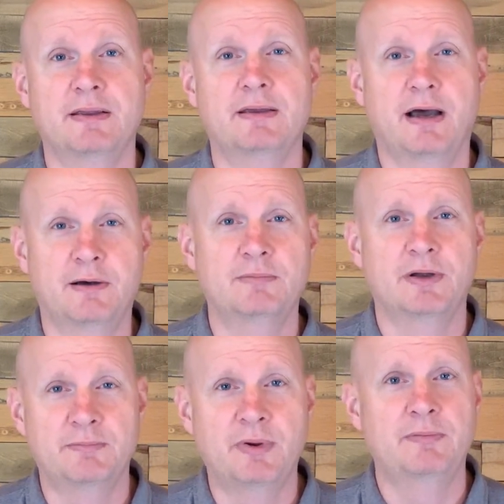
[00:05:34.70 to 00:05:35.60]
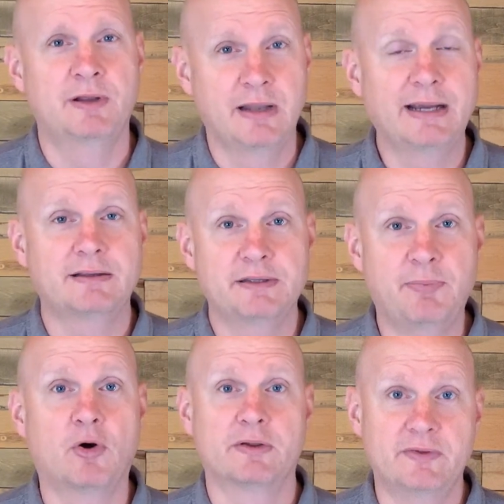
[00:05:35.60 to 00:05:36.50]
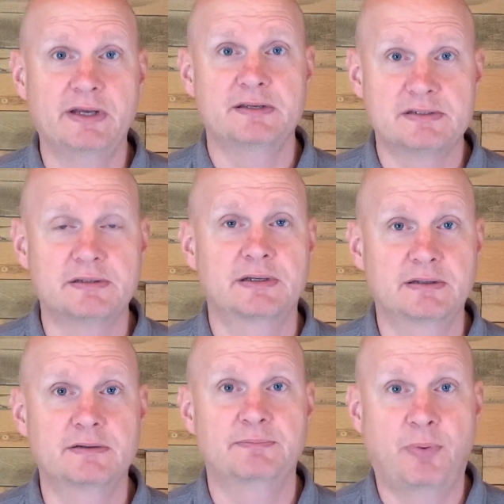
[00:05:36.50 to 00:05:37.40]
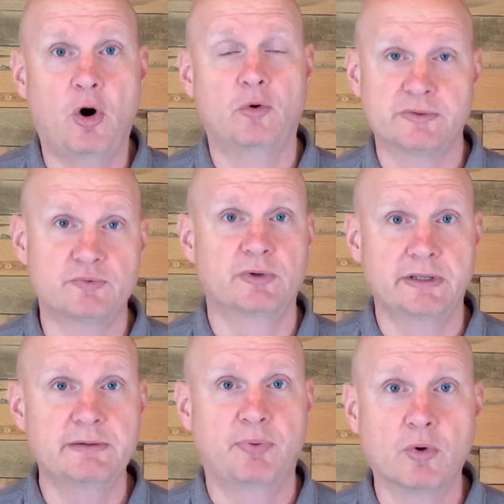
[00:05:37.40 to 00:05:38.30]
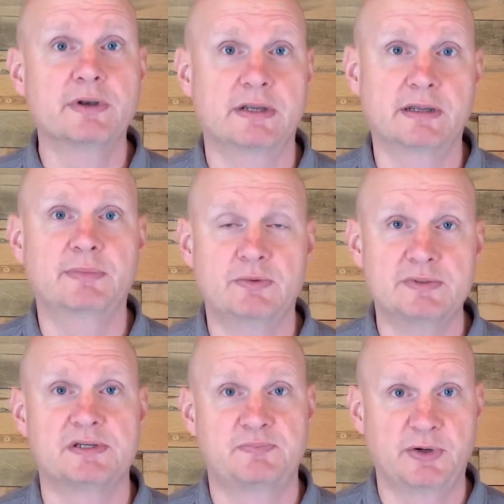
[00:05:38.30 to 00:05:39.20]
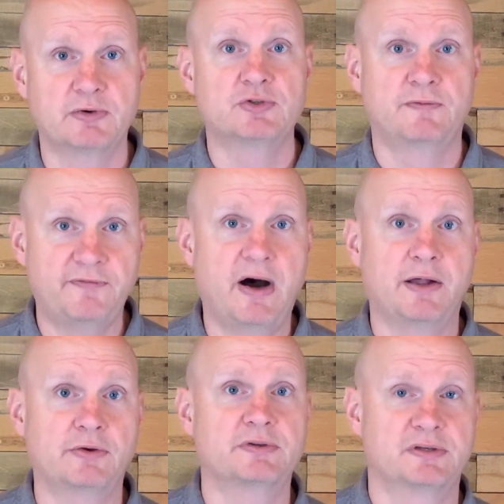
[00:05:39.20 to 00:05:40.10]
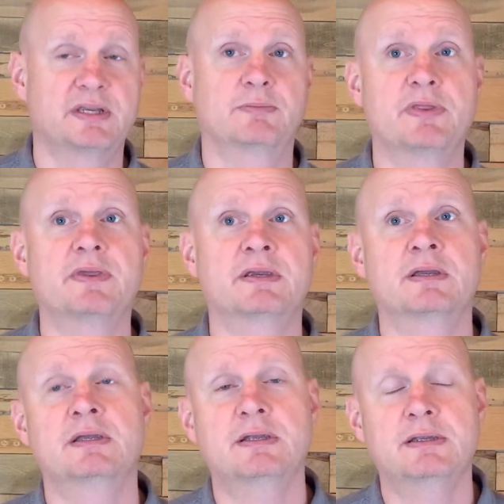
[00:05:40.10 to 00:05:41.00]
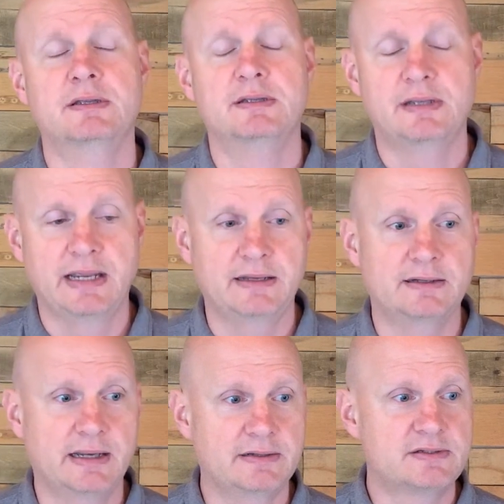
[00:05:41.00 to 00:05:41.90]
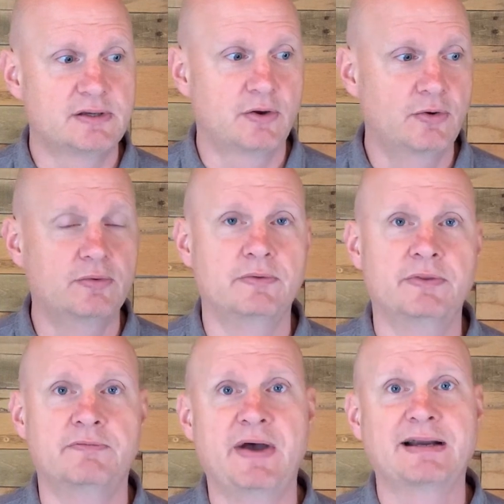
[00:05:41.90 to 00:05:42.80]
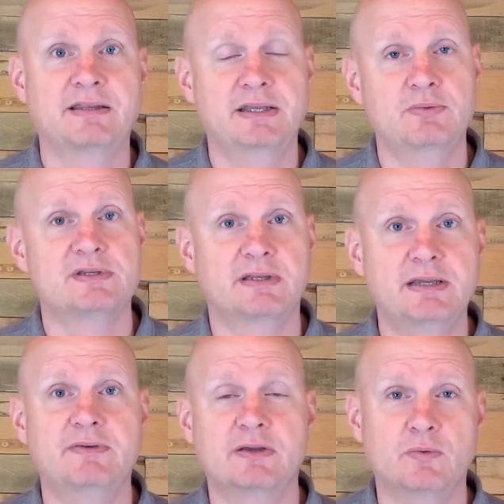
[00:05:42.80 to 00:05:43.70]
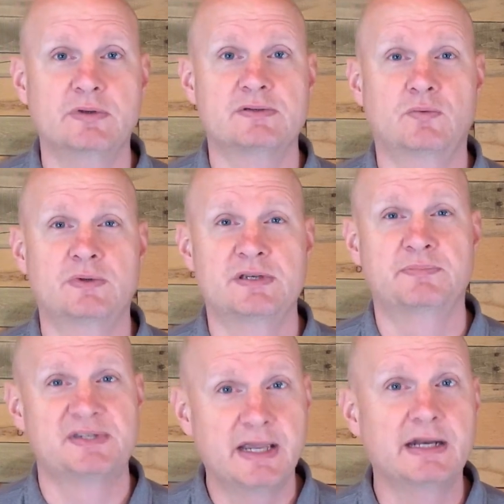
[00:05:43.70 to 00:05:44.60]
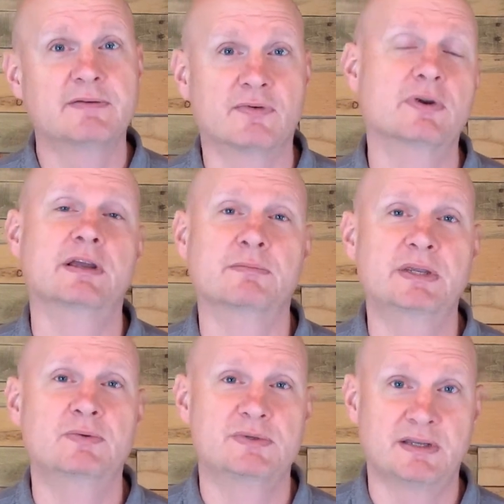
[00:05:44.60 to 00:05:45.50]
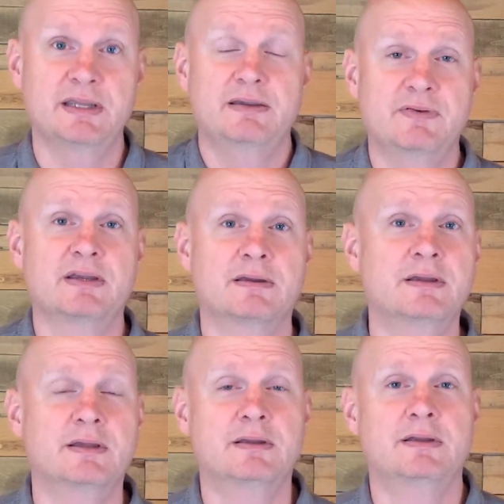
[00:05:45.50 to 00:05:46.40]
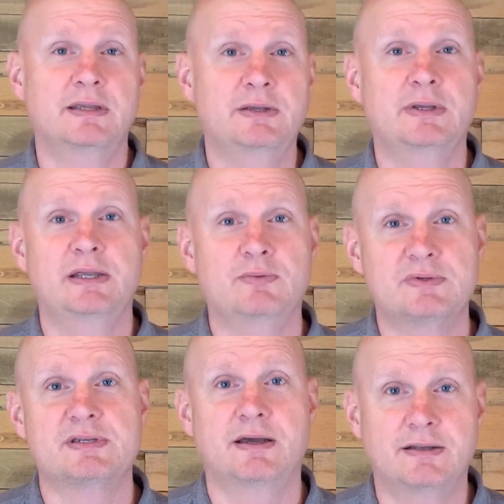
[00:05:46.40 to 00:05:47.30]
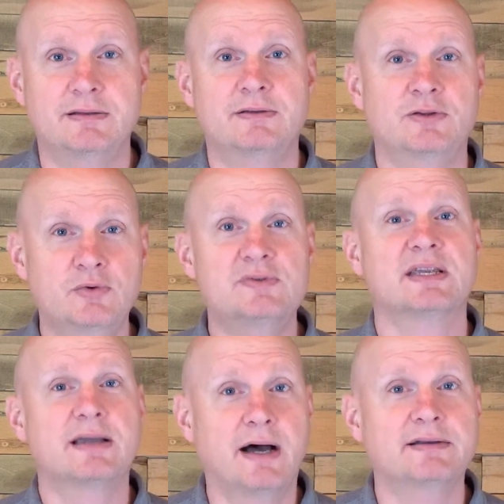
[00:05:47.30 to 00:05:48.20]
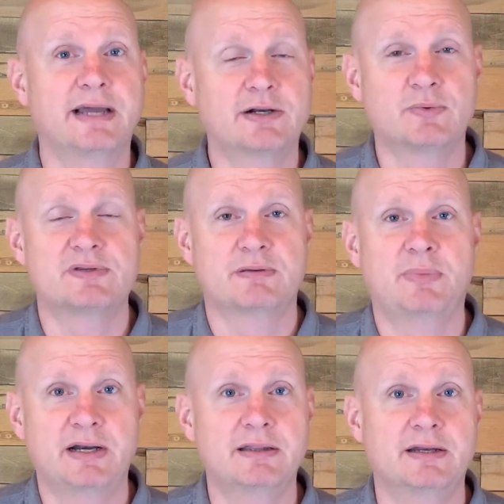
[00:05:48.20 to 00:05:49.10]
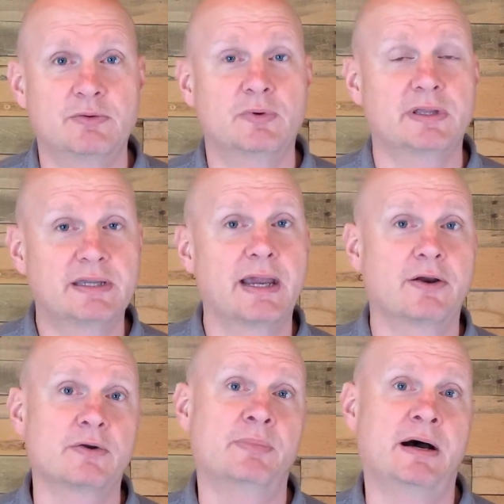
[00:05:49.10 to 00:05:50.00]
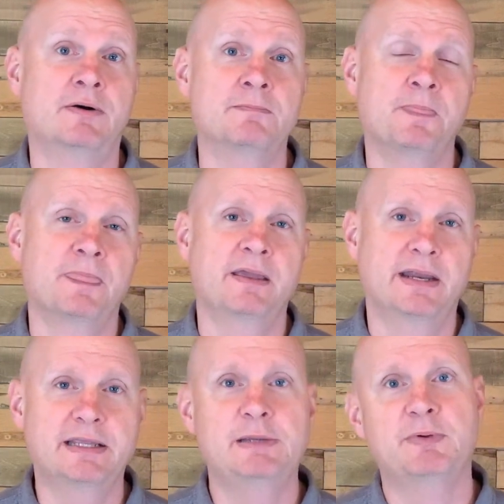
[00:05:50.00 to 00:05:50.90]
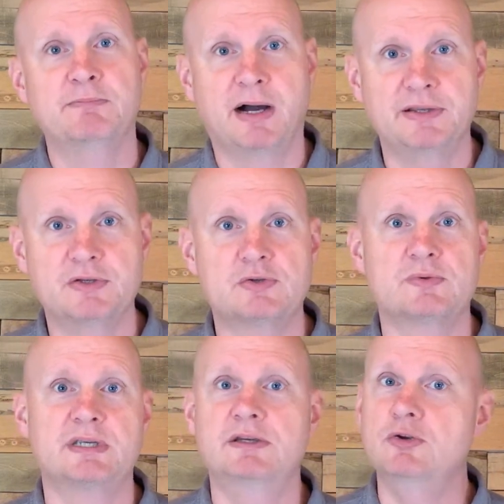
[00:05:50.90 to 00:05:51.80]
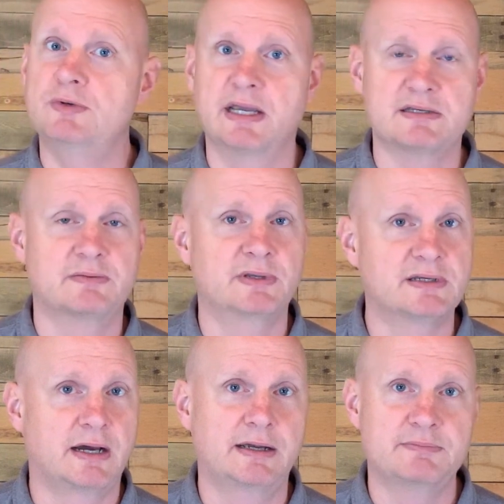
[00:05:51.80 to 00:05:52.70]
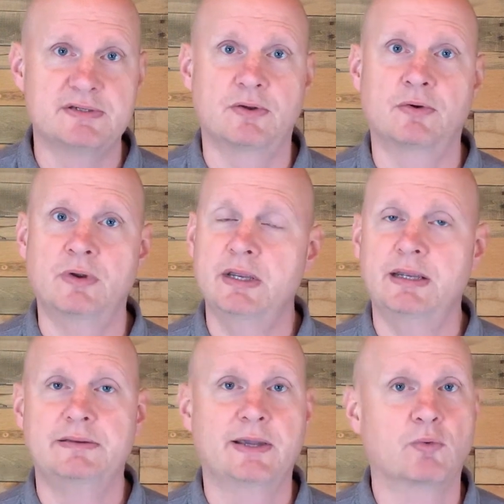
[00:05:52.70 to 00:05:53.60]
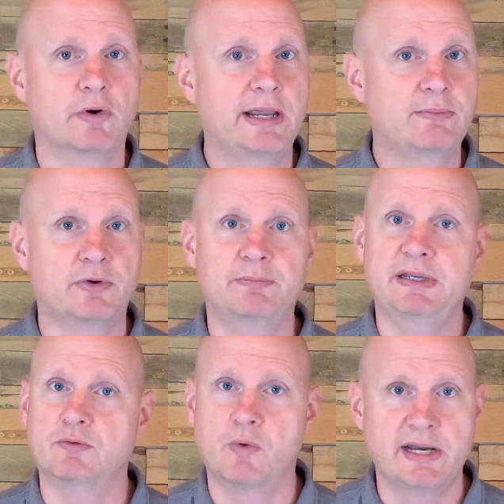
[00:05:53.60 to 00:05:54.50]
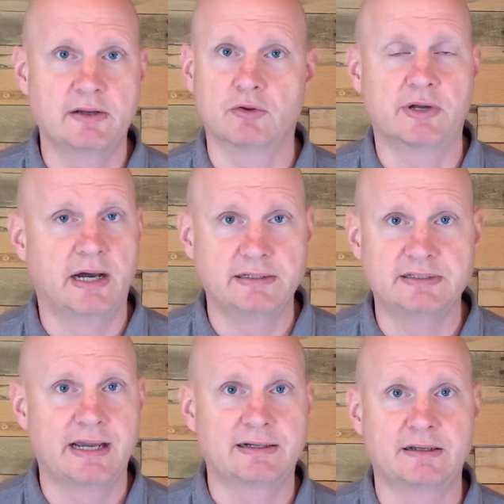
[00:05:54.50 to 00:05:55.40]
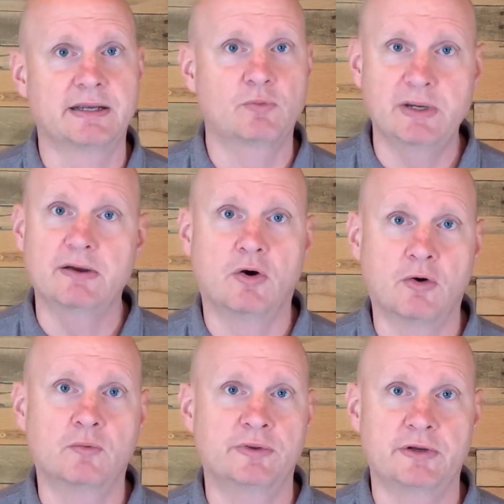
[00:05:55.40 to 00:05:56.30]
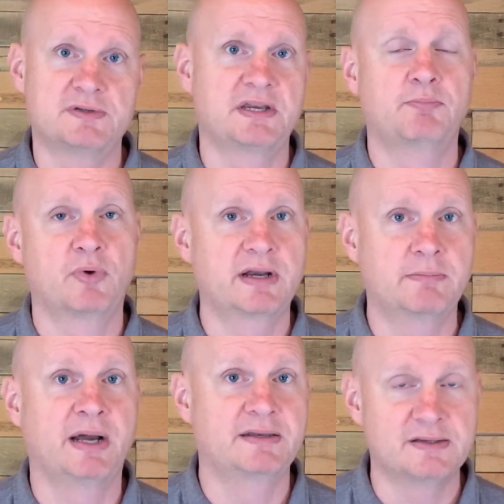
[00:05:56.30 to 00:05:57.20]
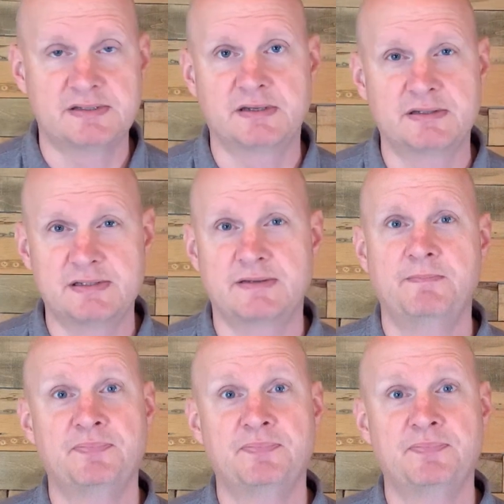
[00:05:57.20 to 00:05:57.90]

But likely part of it is Paul was really important to him. He was a spiritual father to Timothy. And so the fact that he was leaving was upsetting for him. He was leaving, he was losing contact with somebody that he really cared about. And keep in mind, this was in New Testament times, so they weren't able to be in regular contact like we are when they're separated by distance.